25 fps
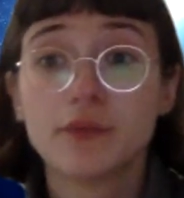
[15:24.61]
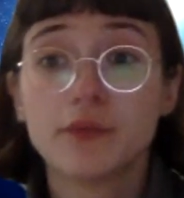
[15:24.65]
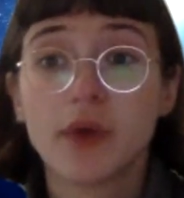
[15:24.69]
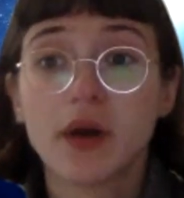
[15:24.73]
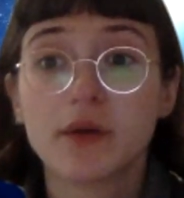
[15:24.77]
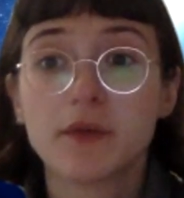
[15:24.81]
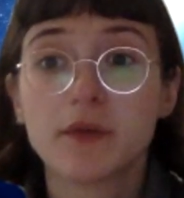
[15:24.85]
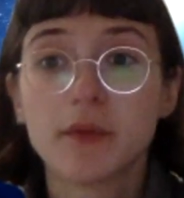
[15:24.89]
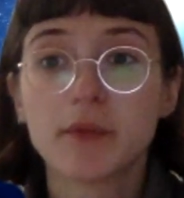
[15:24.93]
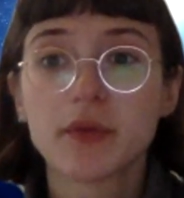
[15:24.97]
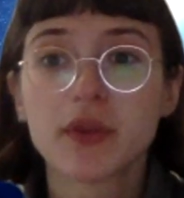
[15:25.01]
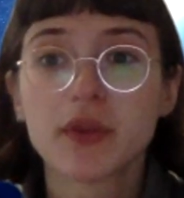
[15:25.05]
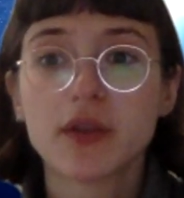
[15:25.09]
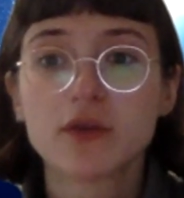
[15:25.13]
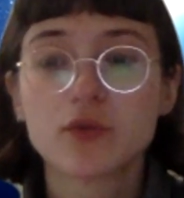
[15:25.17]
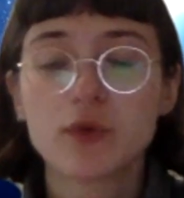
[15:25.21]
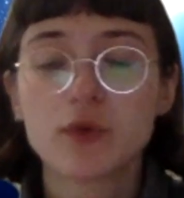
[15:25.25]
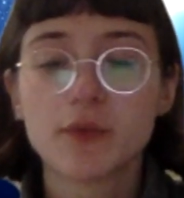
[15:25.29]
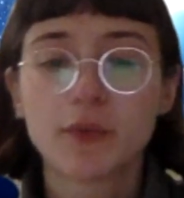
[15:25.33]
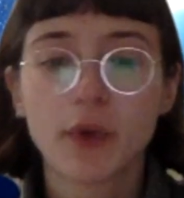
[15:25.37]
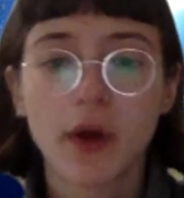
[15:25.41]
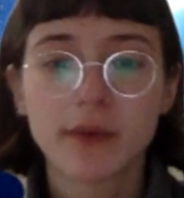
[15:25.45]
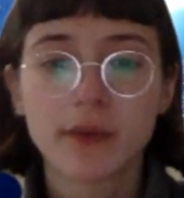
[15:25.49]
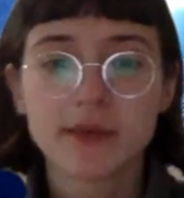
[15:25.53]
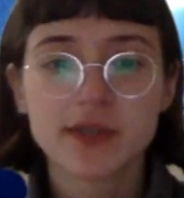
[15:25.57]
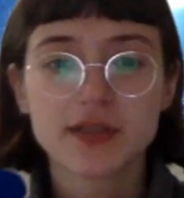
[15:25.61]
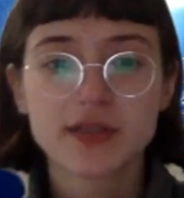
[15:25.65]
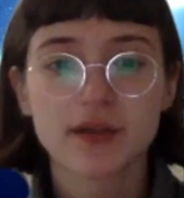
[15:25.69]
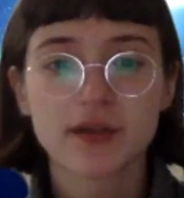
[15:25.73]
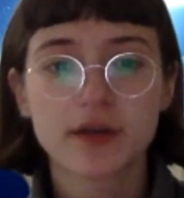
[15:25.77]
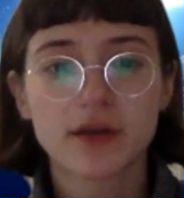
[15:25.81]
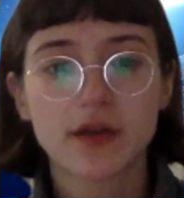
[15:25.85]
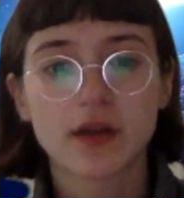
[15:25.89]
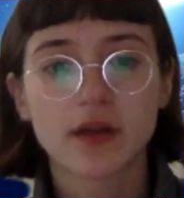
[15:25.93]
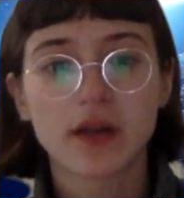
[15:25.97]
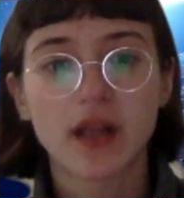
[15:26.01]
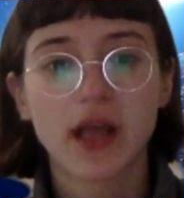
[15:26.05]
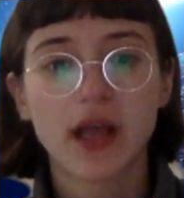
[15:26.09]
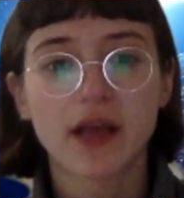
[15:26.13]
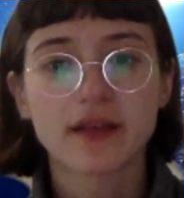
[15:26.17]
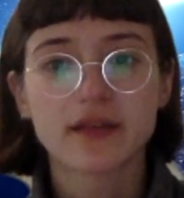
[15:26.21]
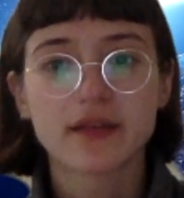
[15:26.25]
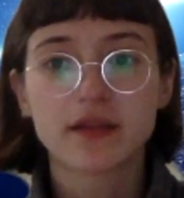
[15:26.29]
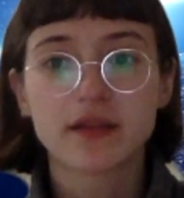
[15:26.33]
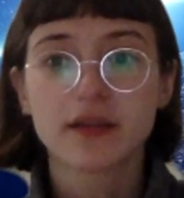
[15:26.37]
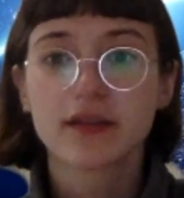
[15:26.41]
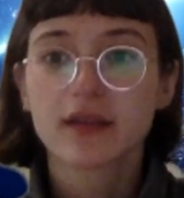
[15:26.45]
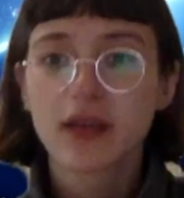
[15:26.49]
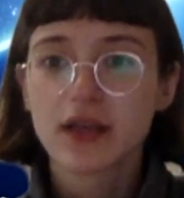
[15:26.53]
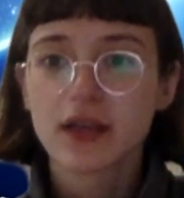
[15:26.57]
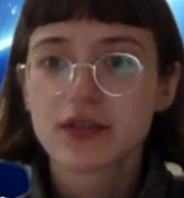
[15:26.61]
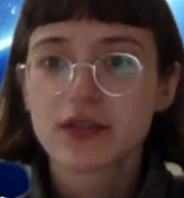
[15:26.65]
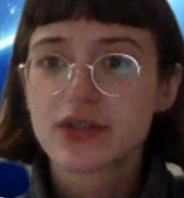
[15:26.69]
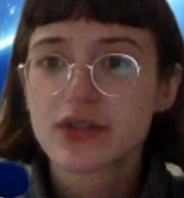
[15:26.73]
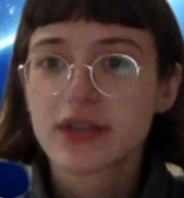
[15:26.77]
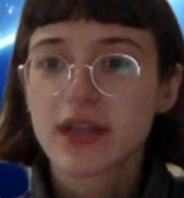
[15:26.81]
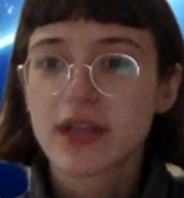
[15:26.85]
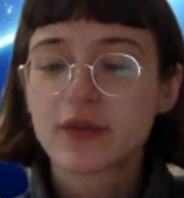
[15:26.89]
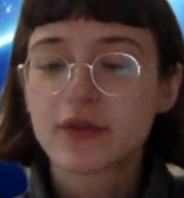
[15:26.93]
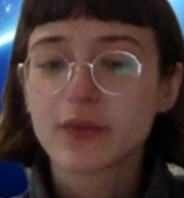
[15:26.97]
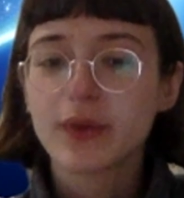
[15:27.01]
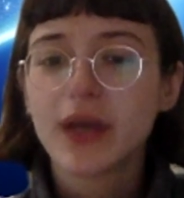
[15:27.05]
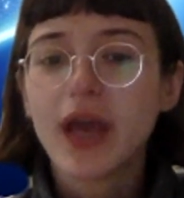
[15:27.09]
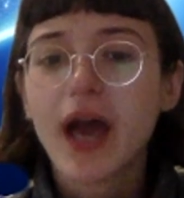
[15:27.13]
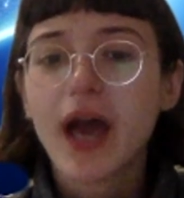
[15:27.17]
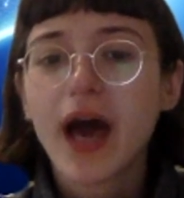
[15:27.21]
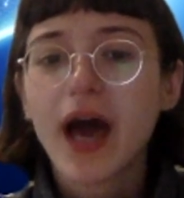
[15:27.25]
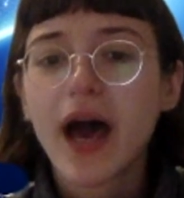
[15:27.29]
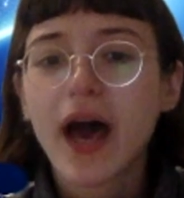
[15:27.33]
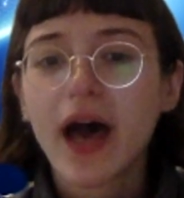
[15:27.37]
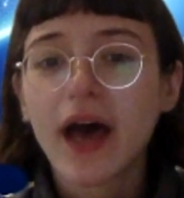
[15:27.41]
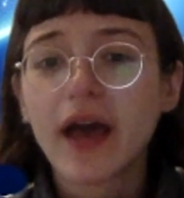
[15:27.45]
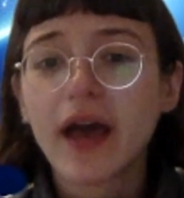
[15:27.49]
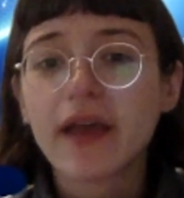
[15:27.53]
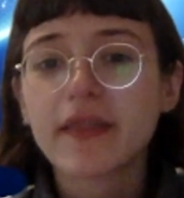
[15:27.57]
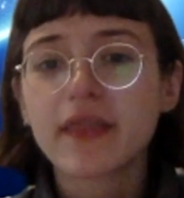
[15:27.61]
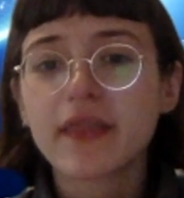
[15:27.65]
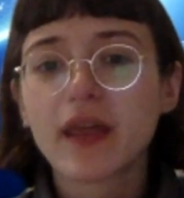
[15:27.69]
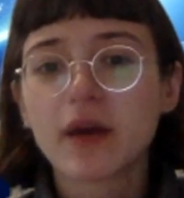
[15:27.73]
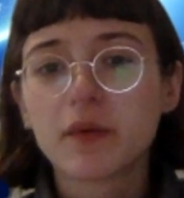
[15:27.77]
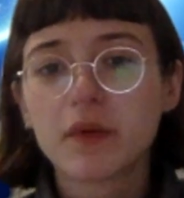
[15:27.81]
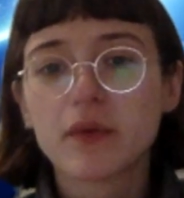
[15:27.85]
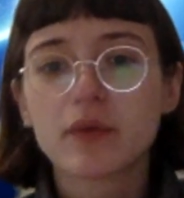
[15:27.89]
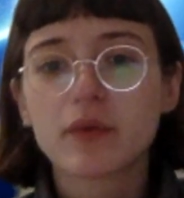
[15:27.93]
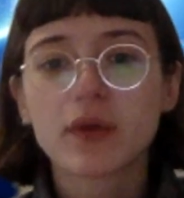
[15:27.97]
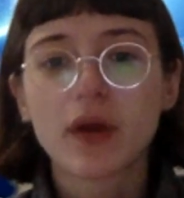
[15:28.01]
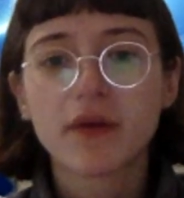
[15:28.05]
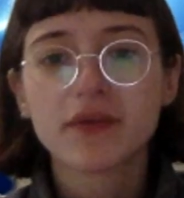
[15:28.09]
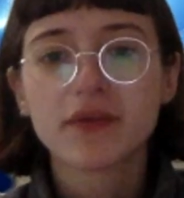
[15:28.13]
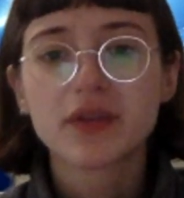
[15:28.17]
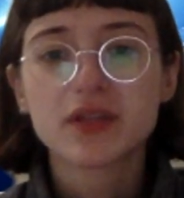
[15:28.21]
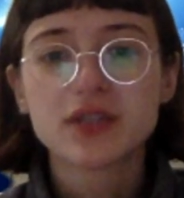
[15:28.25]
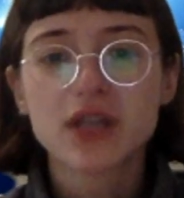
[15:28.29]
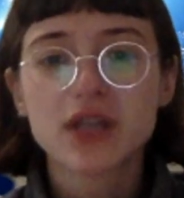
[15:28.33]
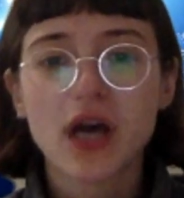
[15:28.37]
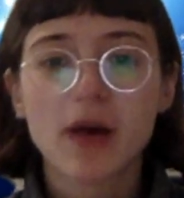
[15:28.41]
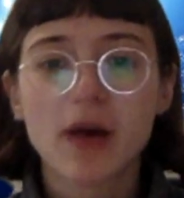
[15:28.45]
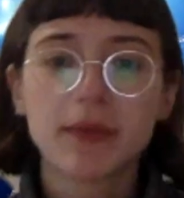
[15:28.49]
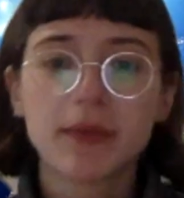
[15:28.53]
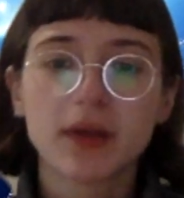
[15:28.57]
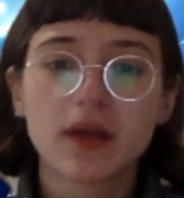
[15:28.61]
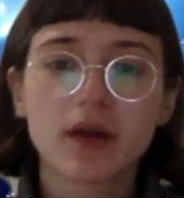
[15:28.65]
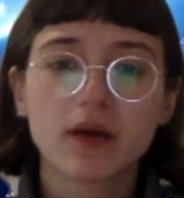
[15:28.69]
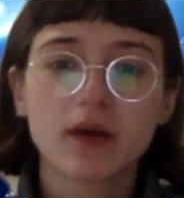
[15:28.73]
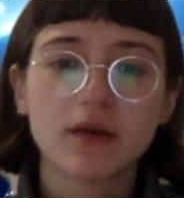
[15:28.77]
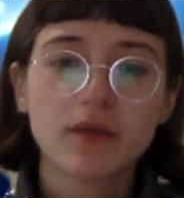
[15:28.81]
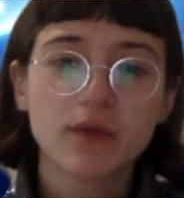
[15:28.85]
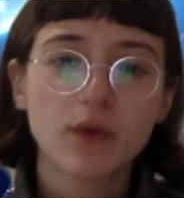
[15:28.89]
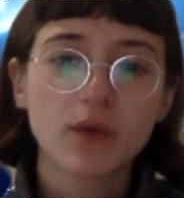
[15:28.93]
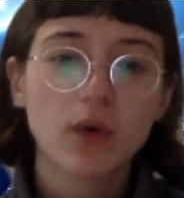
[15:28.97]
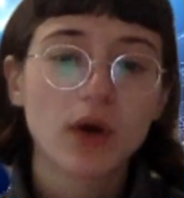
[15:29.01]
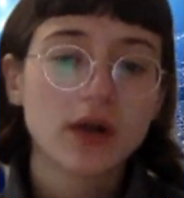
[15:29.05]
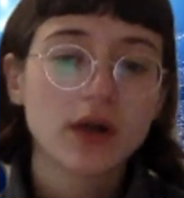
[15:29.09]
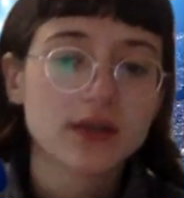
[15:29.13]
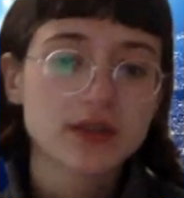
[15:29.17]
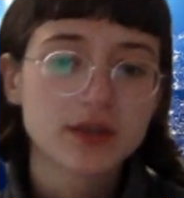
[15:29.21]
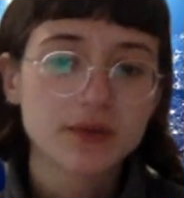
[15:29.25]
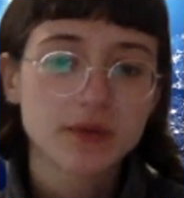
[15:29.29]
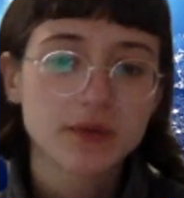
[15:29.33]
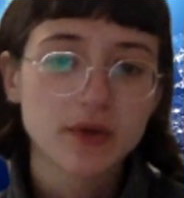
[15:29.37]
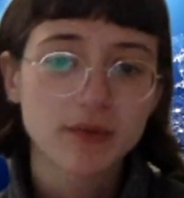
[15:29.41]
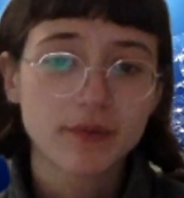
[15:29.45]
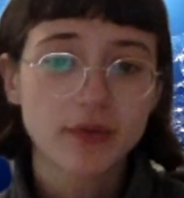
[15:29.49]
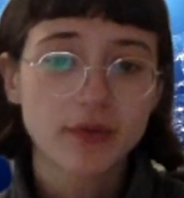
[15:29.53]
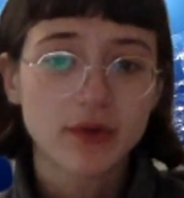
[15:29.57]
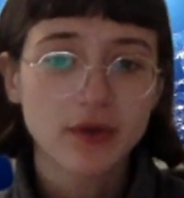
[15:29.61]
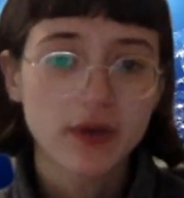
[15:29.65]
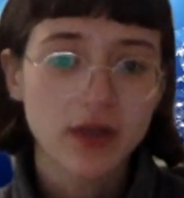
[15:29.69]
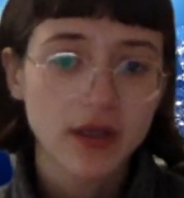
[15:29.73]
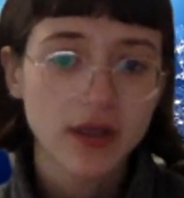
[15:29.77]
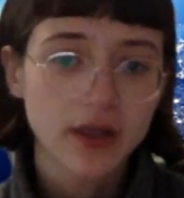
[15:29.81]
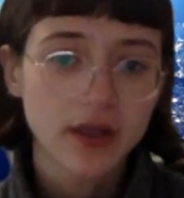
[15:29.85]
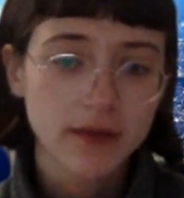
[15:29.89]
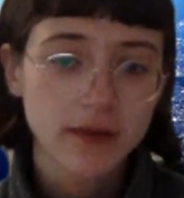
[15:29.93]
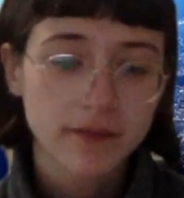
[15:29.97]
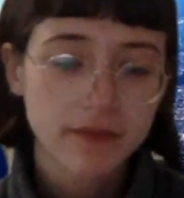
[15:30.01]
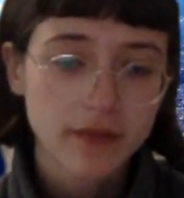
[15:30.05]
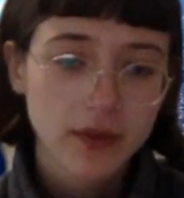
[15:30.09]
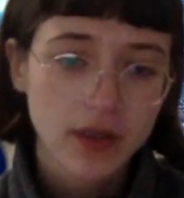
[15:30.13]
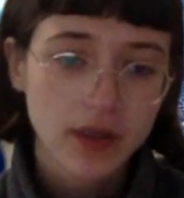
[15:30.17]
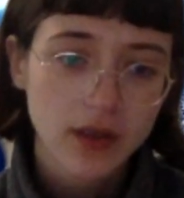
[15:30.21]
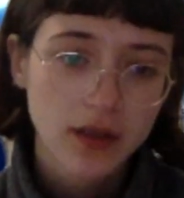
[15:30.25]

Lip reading: remember that we promised in the last discussion that we had that we would cover the topic of quantum computing.